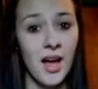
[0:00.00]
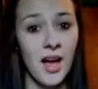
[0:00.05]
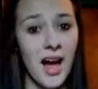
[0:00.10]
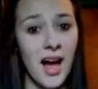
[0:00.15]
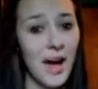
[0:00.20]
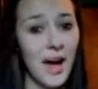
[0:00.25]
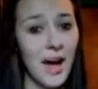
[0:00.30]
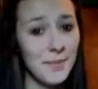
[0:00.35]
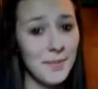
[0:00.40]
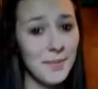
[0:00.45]

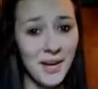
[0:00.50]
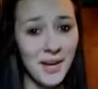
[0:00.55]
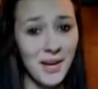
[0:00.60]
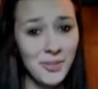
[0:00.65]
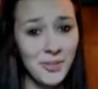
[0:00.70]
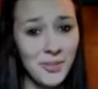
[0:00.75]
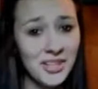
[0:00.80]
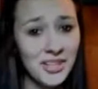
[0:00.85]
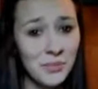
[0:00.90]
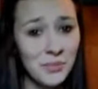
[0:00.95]
I'm not
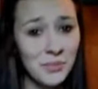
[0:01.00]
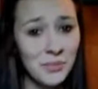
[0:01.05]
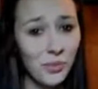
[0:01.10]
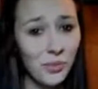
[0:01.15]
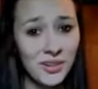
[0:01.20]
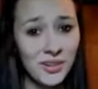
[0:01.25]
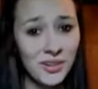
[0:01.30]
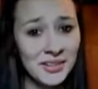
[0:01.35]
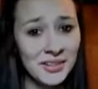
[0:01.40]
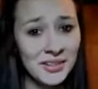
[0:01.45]
putting
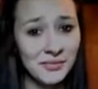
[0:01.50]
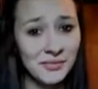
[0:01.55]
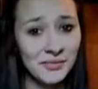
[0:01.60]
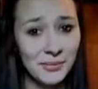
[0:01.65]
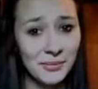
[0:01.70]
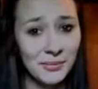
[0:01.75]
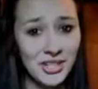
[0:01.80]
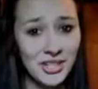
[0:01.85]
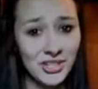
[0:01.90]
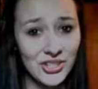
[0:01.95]
important
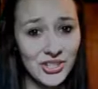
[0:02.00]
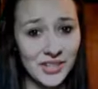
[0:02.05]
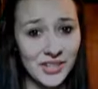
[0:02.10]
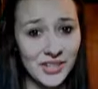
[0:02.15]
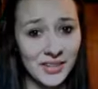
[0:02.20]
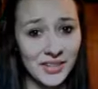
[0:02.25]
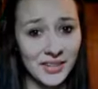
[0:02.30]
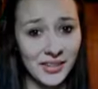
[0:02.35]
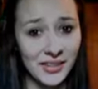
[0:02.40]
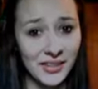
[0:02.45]
information on
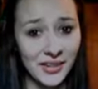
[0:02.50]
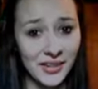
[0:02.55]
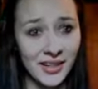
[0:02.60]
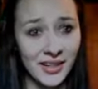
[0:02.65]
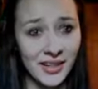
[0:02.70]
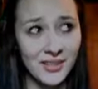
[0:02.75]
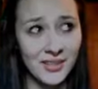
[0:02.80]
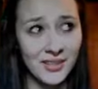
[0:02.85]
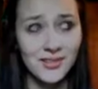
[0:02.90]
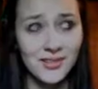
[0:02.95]
the
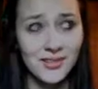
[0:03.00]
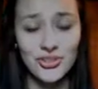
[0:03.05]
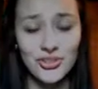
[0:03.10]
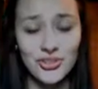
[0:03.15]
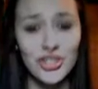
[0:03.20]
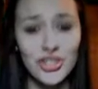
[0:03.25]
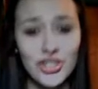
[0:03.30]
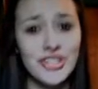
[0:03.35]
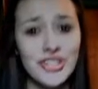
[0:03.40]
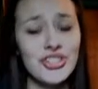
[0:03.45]
internet.
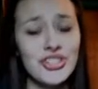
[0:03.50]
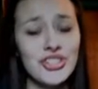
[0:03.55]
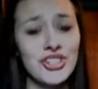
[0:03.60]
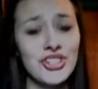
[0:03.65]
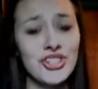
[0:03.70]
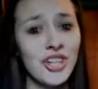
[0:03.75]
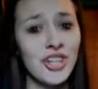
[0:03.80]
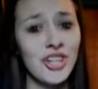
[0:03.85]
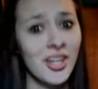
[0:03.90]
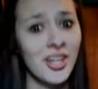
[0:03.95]
Just
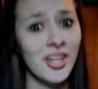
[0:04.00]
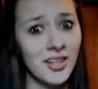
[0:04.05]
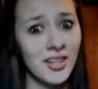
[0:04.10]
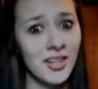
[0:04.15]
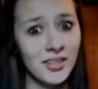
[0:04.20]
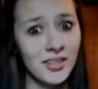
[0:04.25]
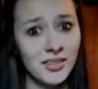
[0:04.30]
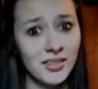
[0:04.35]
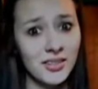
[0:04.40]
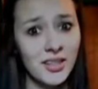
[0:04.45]

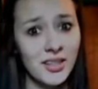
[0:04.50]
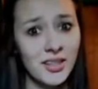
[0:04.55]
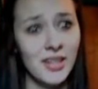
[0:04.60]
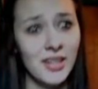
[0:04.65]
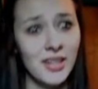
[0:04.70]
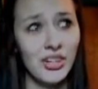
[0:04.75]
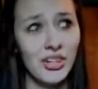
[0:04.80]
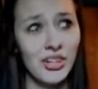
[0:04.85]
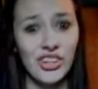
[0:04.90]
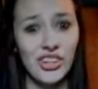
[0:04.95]
chill.
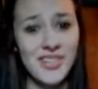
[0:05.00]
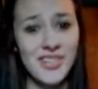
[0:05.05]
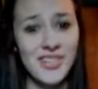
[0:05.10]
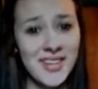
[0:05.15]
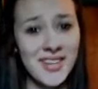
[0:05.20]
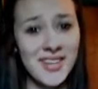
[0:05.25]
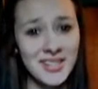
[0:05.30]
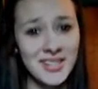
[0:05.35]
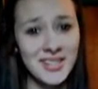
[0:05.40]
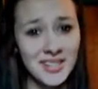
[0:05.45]
Good
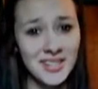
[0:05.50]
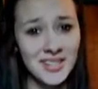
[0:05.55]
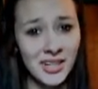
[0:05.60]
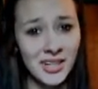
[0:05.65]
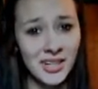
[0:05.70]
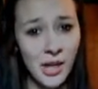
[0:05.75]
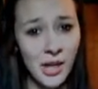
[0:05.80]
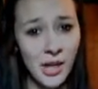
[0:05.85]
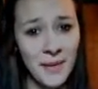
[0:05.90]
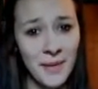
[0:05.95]
things can
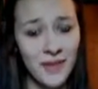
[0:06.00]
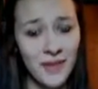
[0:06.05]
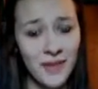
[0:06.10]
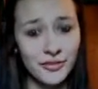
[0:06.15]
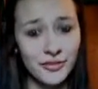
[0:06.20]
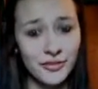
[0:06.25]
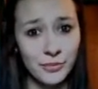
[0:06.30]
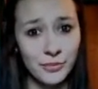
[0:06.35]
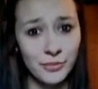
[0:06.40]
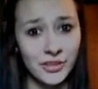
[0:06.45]
come out
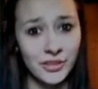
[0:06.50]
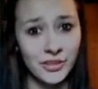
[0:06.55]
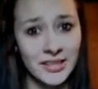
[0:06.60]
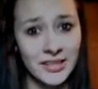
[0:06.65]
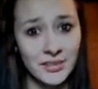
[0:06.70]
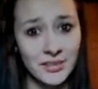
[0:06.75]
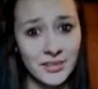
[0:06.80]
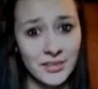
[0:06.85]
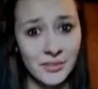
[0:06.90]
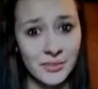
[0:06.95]
of putting
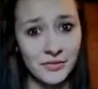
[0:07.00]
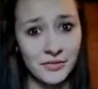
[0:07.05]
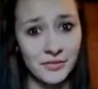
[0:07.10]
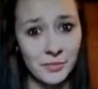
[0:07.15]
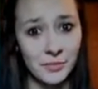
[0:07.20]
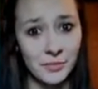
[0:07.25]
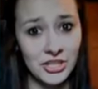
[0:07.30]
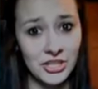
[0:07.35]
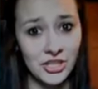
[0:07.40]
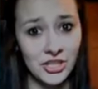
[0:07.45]
some
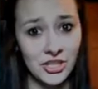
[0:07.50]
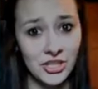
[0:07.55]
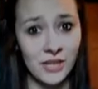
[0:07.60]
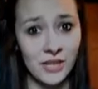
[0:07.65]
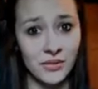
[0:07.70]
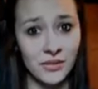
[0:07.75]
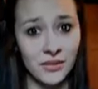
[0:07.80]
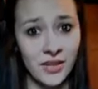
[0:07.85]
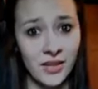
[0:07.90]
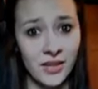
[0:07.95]
information
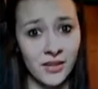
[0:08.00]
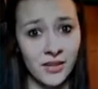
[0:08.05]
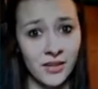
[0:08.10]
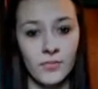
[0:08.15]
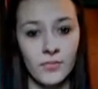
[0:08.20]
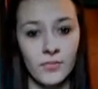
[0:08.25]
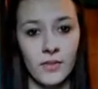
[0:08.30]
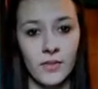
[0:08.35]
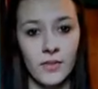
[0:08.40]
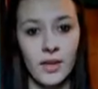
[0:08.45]
out there.
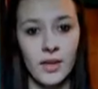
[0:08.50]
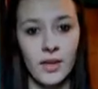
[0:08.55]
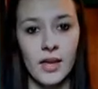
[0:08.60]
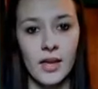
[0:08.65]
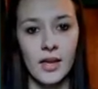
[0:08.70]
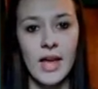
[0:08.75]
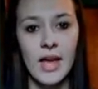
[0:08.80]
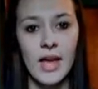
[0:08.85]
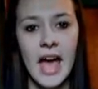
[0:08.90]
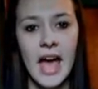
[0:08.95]

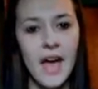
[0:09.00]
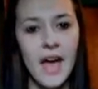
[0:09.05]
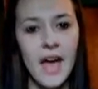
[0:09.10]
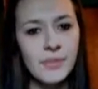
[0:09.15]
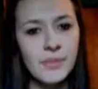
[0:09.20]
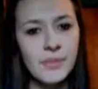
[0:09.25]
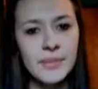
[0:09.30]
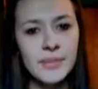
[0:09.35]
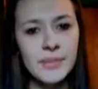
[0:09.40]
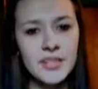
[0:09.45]

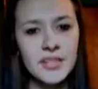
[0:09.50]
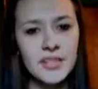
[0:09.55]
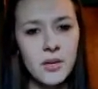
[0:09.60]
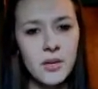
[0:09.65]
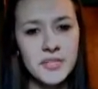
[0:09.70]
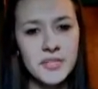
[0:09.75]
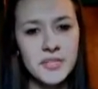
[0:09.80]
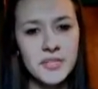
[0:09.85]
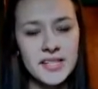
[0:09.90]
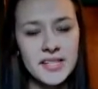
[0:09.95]
Everybody's
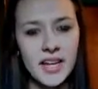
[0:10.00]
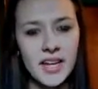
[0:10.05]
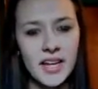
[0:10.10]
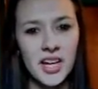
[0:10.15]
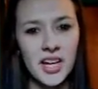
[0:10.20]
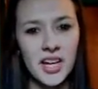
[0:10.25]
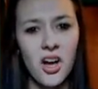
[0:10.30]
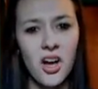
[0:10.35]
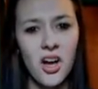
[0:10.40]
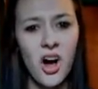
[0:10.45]
always like,
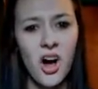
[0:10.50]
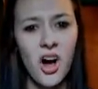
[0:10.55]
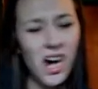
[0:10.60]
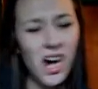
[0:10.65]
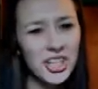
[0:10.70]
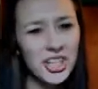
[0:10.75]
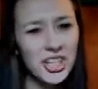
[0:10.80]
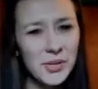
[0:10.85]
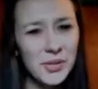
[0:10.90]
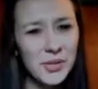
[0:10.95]

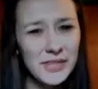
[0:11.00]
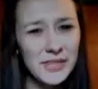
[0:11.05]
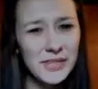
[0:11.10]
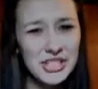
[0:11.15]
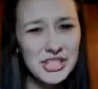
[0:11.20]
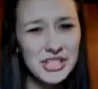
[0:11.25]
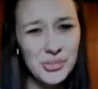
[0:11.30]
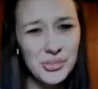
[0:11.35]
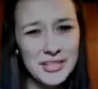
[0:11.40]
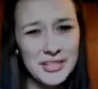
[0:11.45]
all you ever
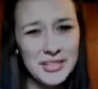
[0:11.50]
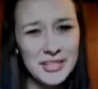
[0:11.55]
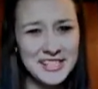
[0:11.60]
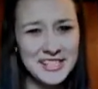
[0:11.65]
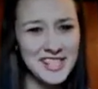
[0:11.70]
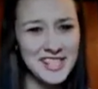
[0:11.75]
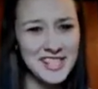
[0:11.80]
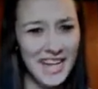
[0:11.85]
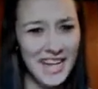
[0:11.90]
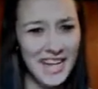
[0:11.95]
do is
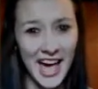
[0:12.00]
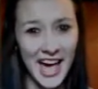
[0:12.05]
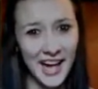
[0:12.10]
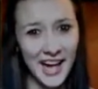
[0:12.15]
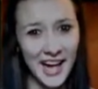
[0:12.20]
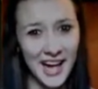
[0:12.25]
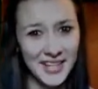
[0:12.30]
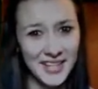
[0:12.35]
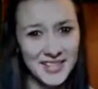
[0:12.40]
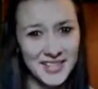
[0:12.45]

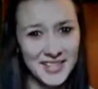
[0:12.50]
text.